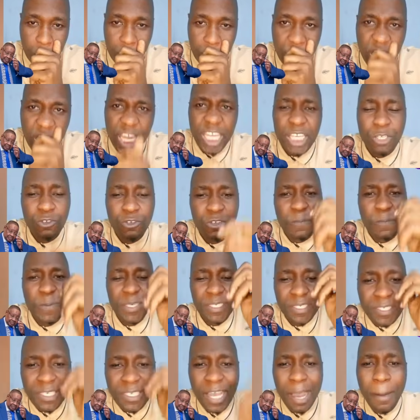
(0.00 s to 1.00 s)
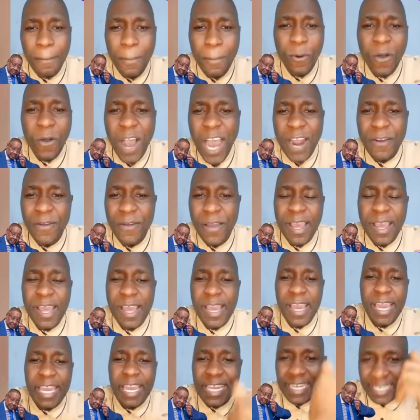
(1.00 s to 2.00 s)
It should be someone
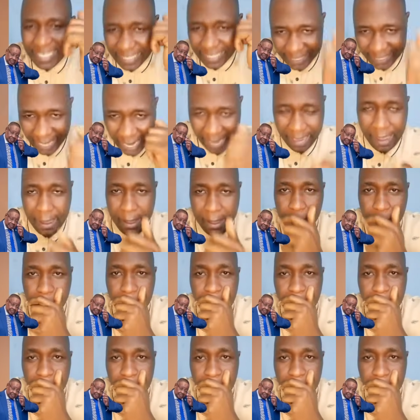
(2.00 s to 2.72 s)
desire.